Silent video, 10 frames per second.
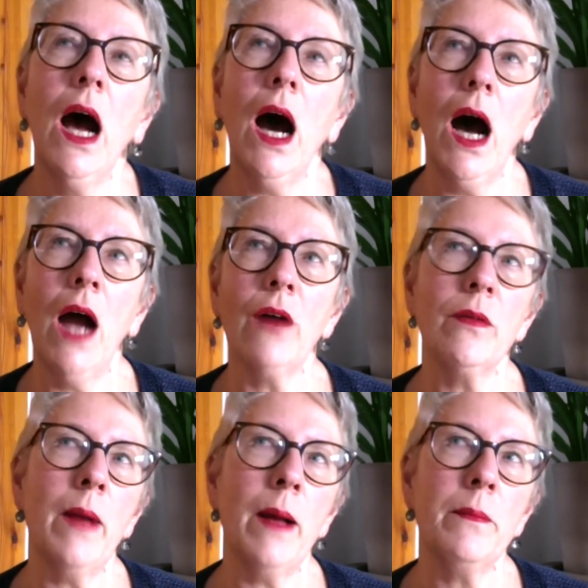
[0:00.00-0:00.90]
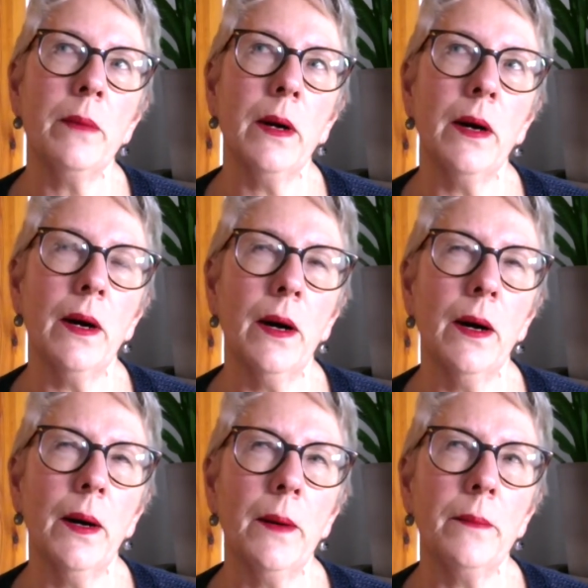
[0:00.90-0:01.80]
I remember
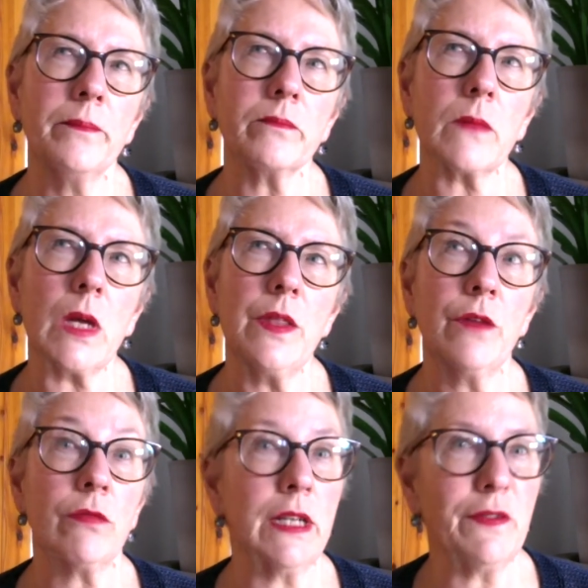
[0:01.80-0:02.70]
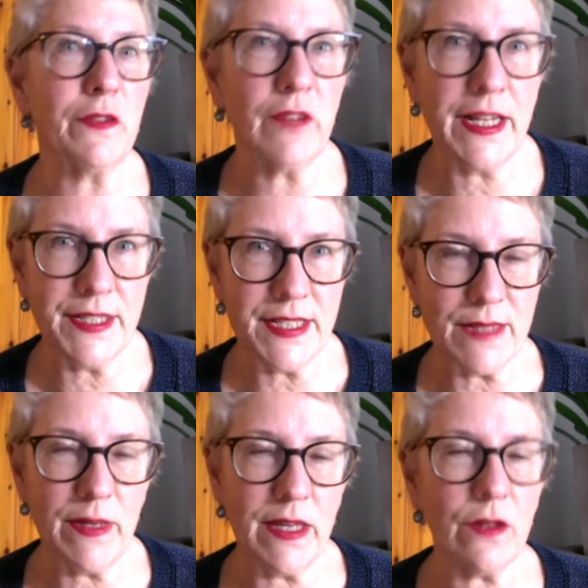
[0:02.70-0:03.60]
um, the relief of
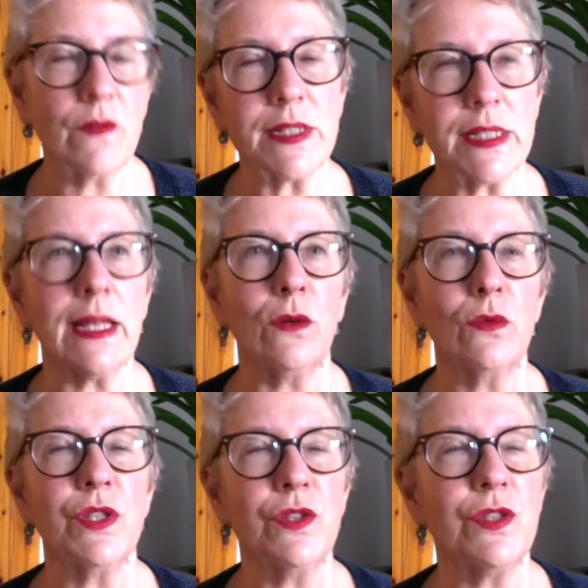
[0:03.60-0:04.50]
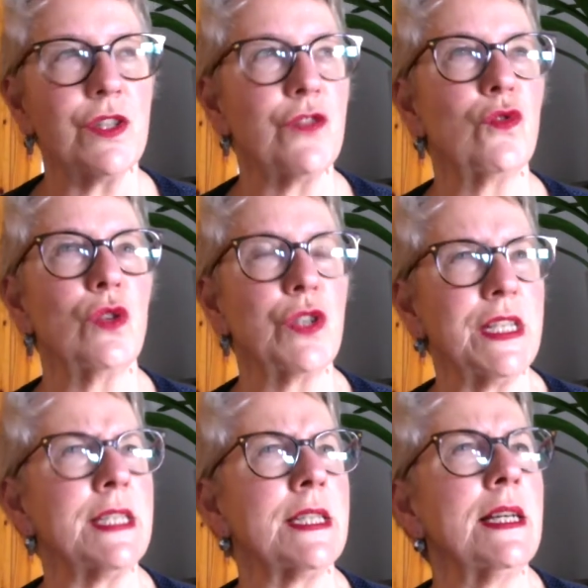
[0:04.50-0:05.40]
Ladysmith, obviously that always used to draw a
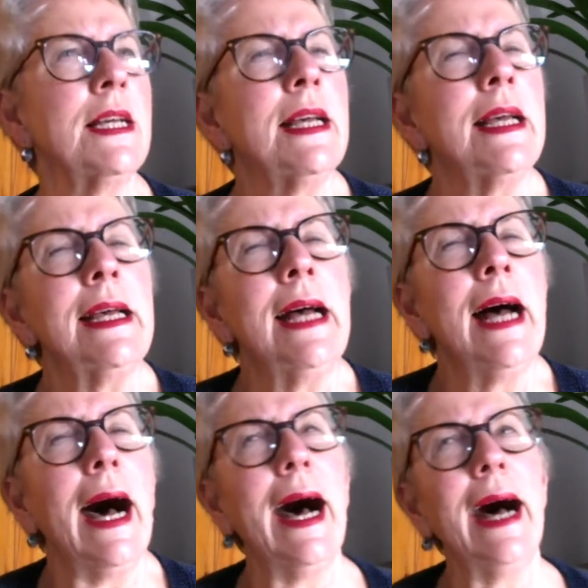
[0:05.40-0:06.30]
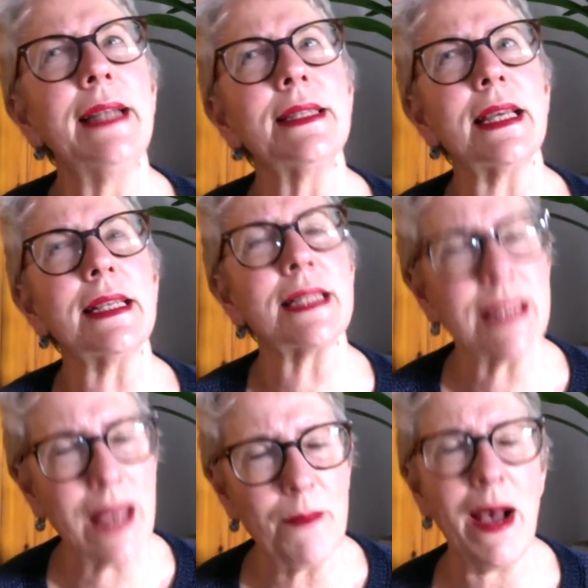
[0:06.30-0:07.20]
titter. And
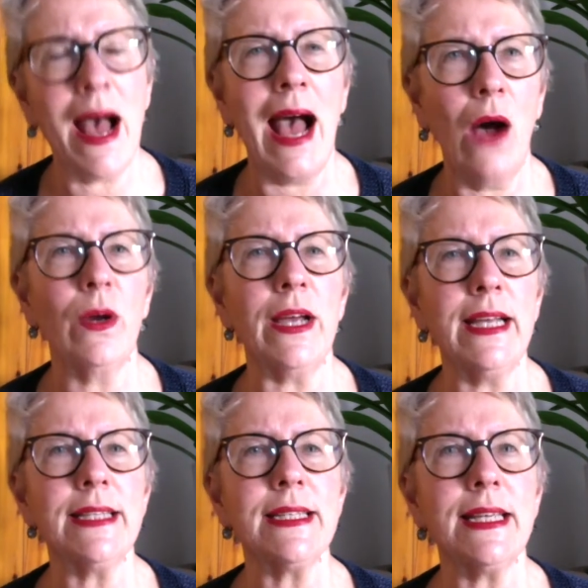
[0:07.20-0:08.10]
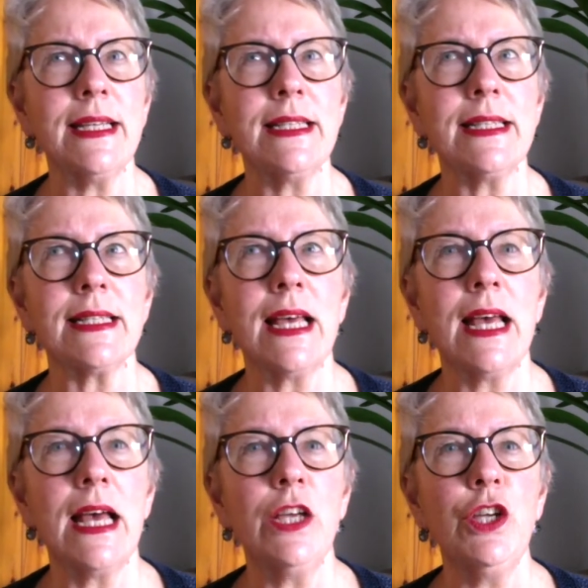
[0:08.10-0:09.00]
somehow it is
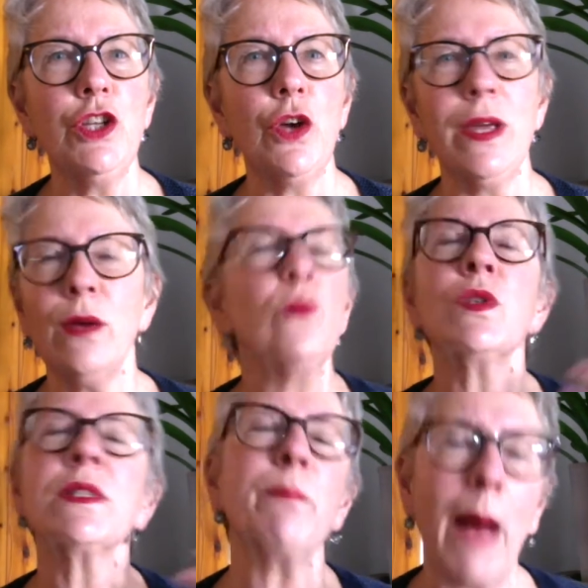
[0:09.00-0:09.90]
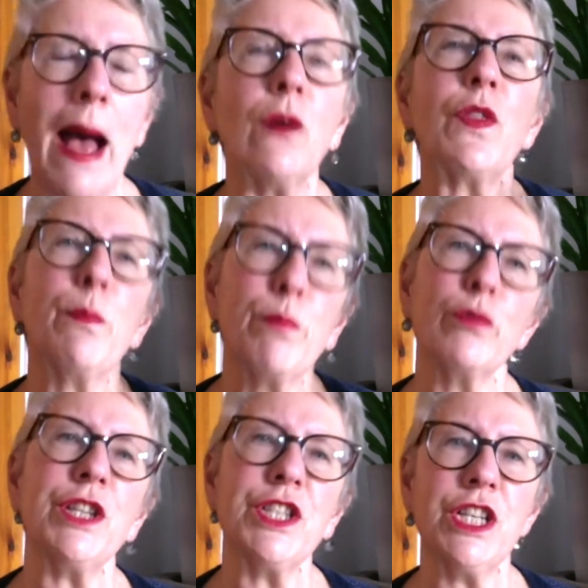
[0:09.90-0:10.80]
you know, it was about the
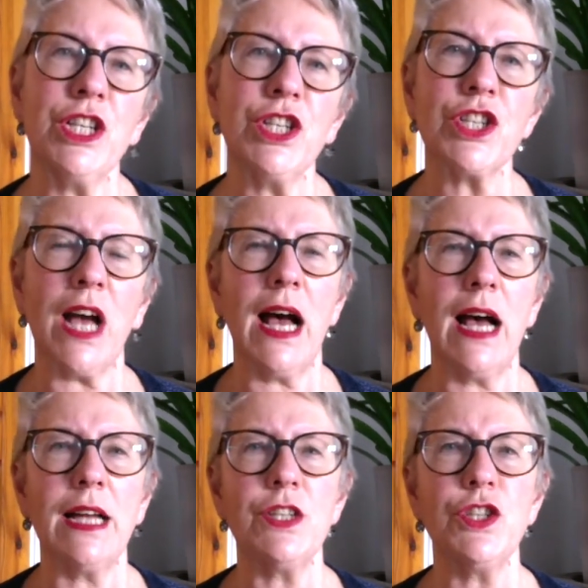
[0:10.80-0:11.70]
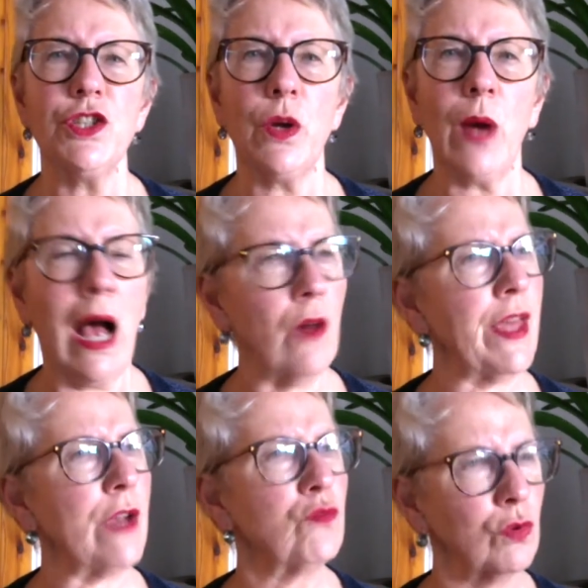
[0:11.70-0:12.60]
British and, you know, how
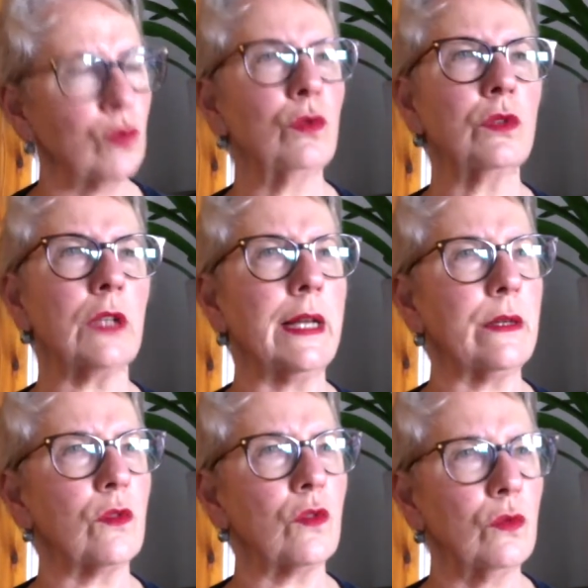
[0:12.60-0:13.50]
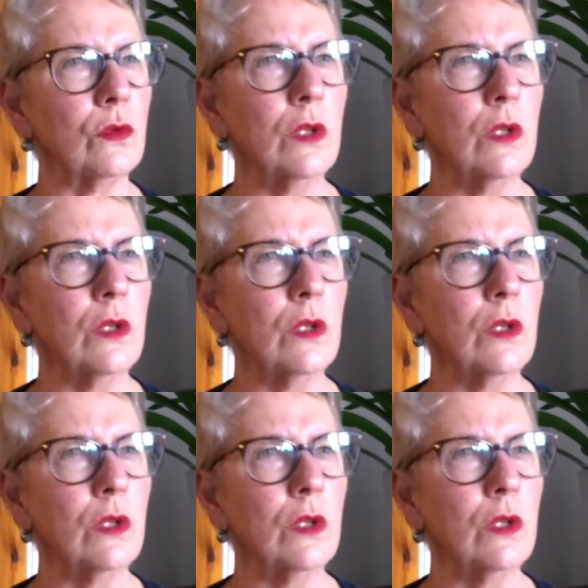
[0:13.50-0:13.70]
they ruled, and it was all